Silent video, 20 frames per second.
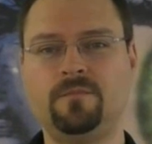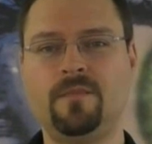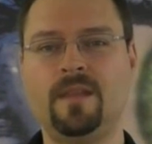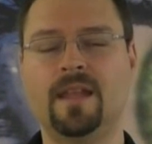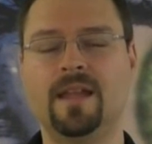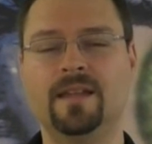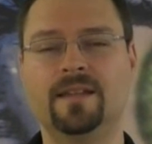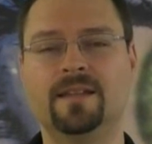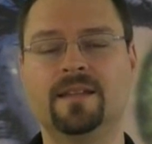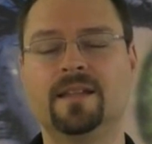
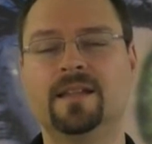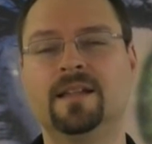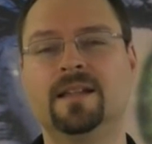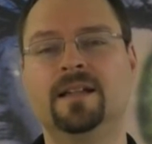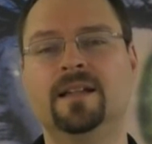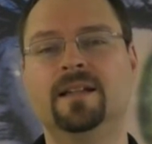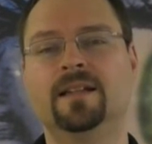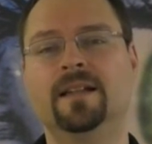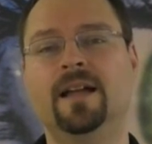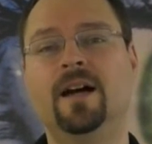And
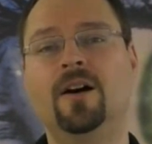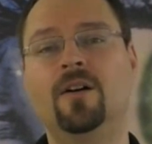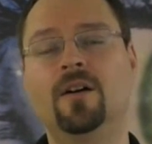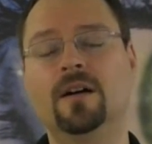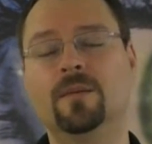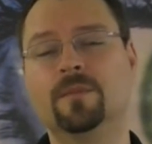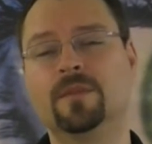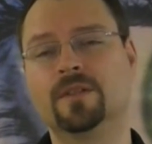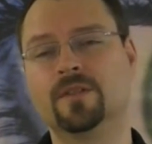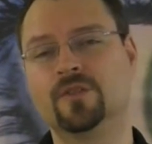now
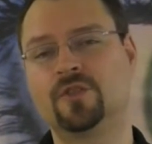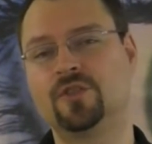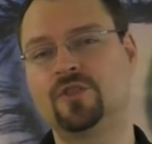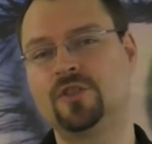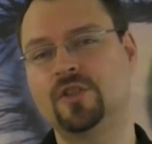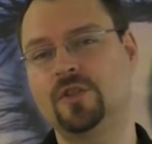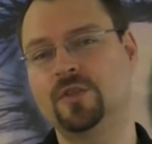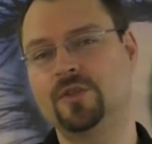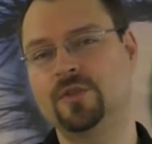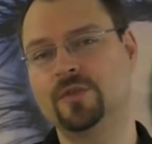I'm going to
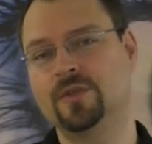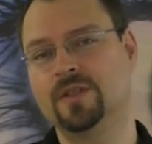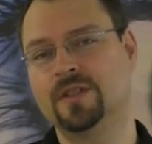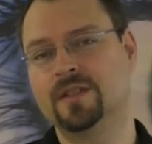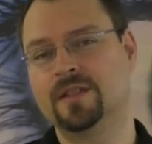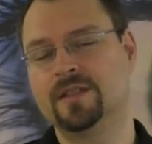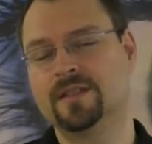show you